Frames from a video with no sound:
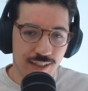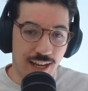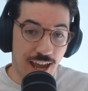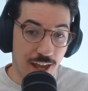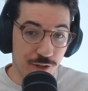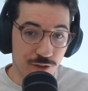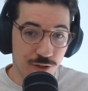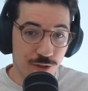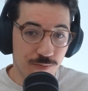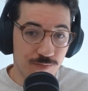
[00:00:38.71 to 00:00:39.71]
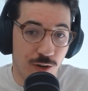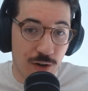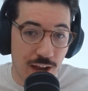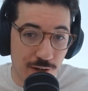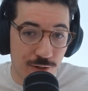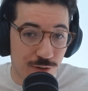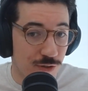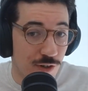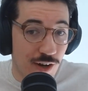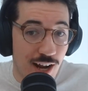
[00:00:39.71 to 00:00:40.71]
Editors are editors.
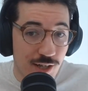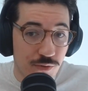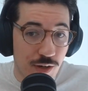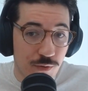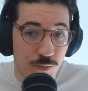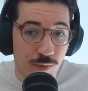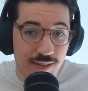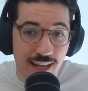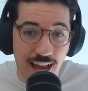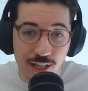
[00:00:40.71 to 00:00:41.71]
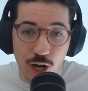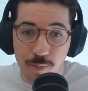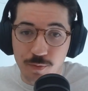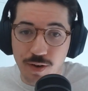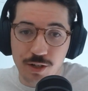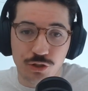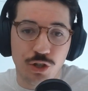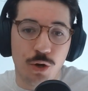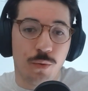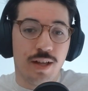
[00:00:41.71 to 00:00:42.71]
They're not direct response ad copywriters.
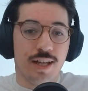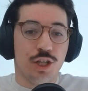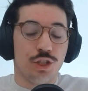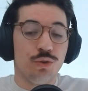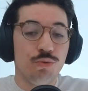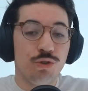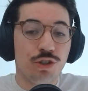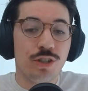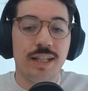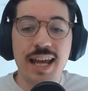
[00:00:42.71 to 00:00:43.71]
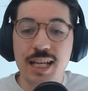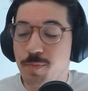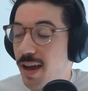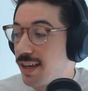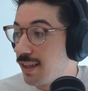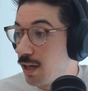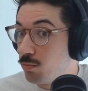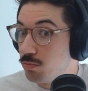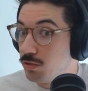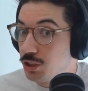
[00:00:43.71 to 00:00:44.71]
So you shouldn't expect
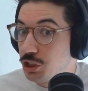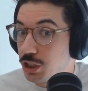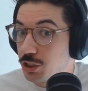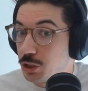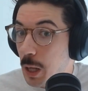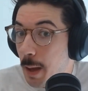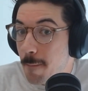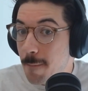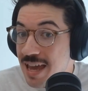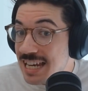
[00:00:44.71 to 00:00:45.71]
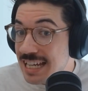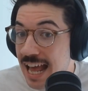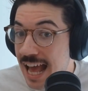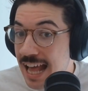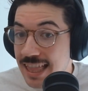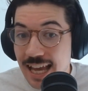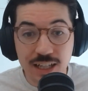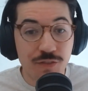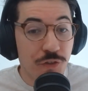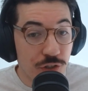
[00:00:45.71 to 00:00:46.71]
them to just make an ad that
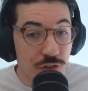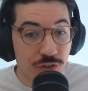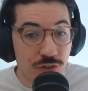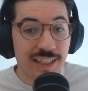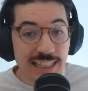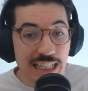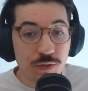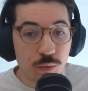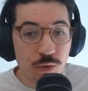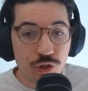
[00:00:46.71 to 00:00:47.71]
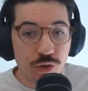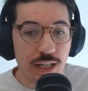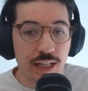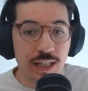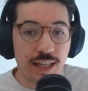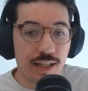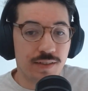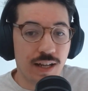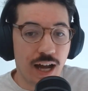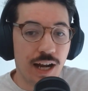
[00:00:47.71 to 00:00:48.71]
converts. Even with training, that is
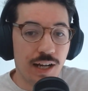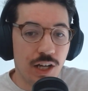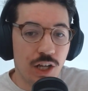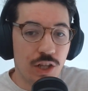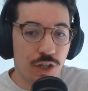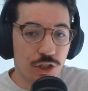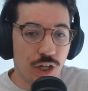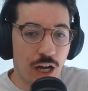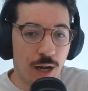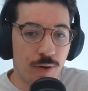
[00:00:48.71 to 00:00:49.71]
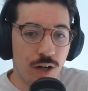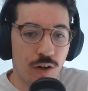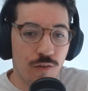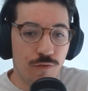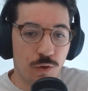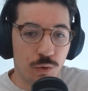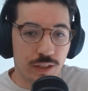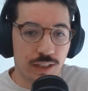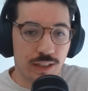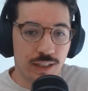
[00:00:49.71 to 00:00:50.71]
not their job
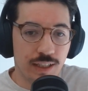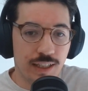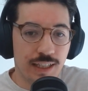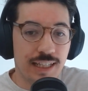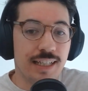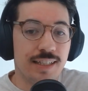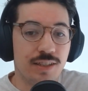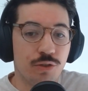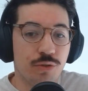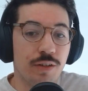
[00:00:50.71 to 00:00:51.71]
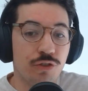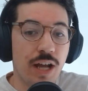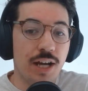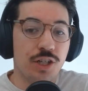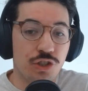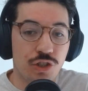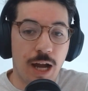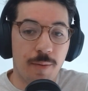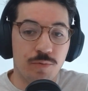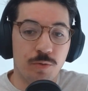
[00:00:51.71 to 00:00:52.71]
fully. It is the creative strategist's
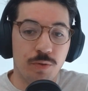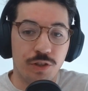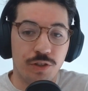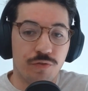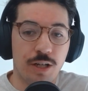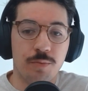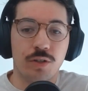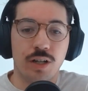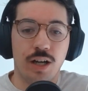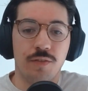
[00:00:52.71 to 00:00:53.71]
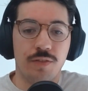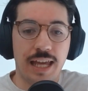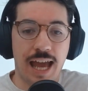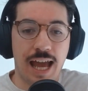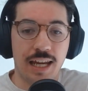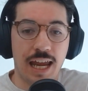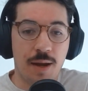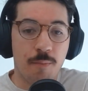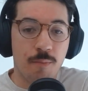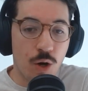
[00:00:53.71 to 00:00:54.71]
job to build the framework of the ad.
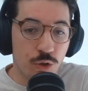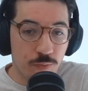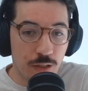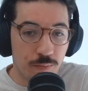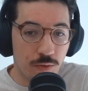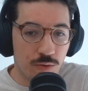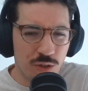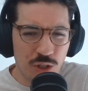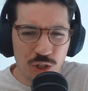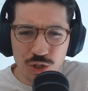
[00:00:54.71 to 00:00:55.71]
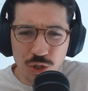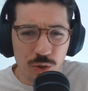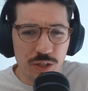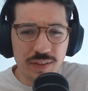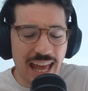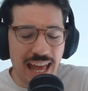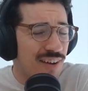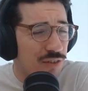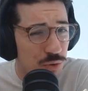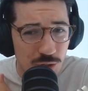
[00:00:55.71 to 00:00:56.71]
And most people don't even
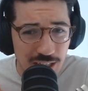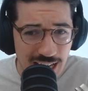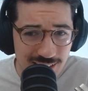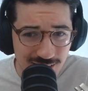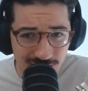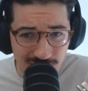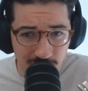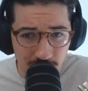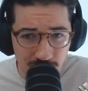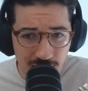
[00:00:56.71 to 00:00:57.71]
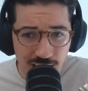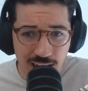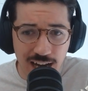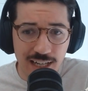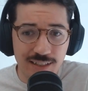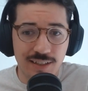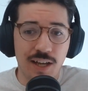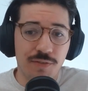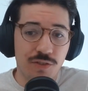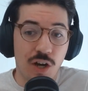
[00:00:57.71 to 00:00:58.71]
have an organized system. And it is
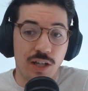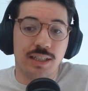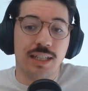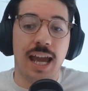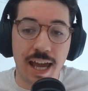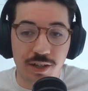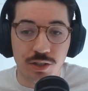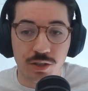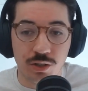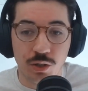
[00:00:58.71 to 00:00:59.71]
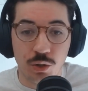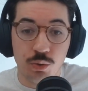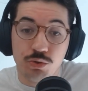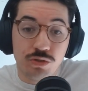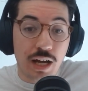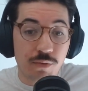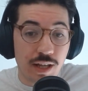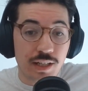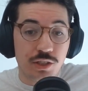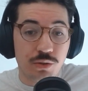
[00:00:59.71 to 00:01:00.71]
left on the editor who's not
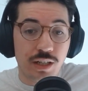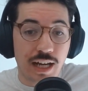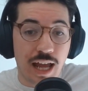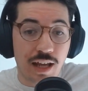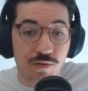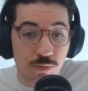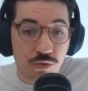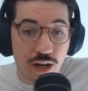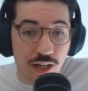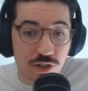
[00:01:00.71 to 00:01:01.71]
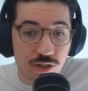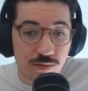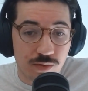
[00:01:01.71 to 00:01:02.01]
ready to create an ad from scratch.